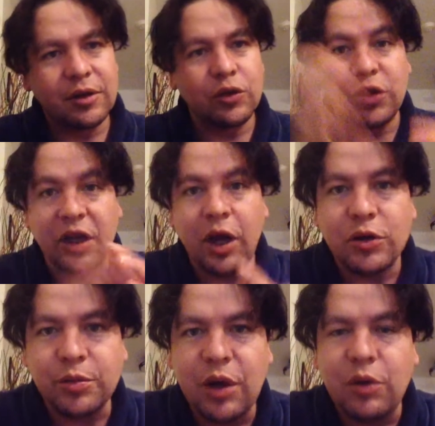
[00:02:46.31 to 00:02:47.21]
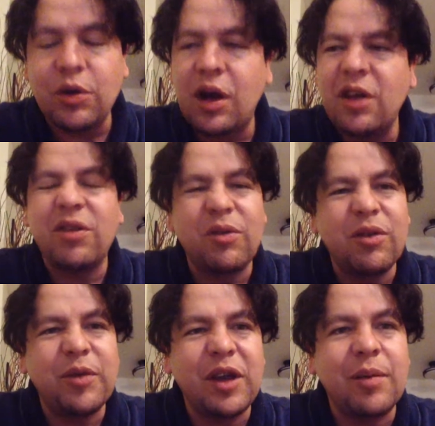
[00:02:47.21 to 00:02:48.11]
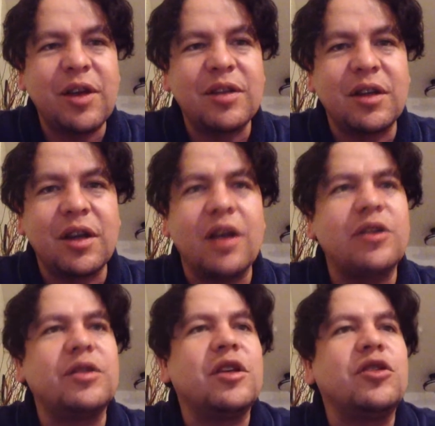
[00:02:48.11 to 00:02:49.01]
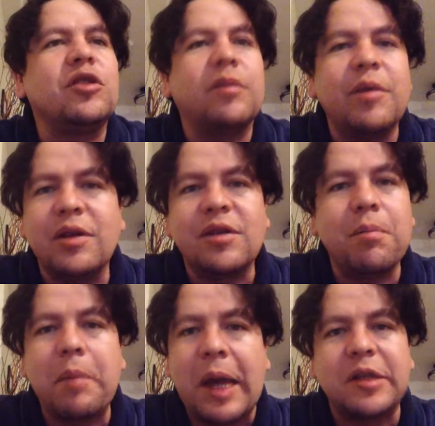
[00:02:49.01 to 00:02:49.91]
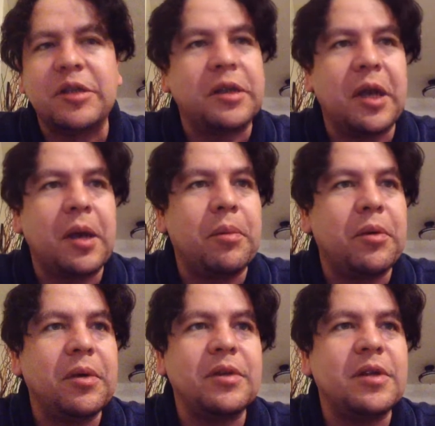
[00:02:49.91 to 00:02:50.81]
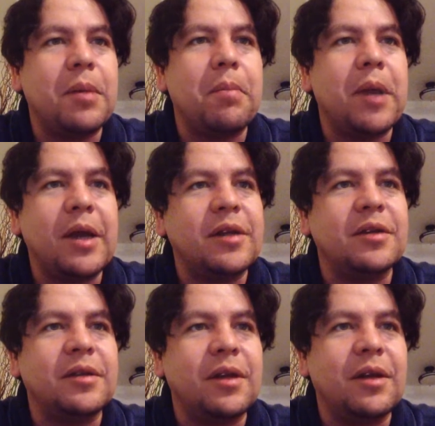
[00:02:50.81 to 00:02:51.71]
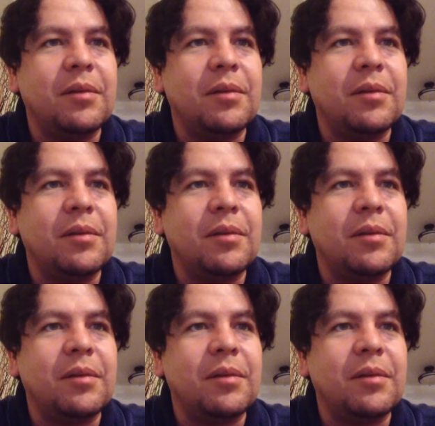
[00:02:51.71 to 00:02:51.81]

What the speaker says: Do you think I thought of becoming a psychiatrist? I should have. I mean, it's a major scam, bro. It's a major scam.